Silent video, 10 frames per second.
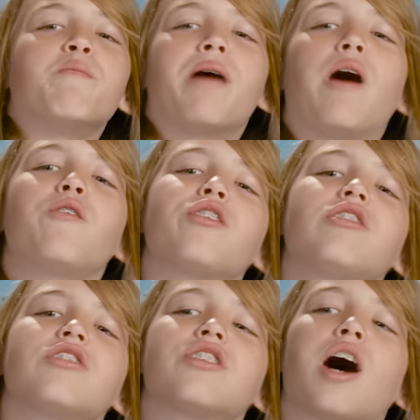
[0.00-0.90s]
a mouth
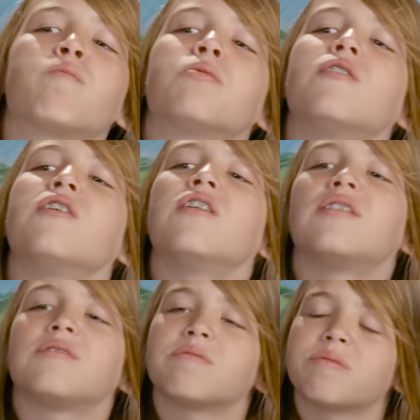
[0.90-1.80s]
stopper?
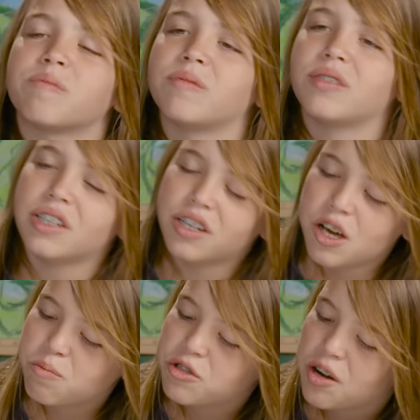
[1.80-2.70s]
A
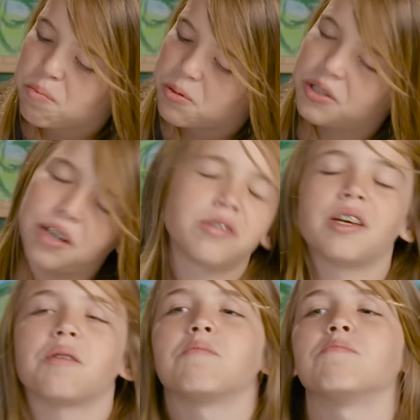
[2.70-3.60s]
Gobstopper sounds like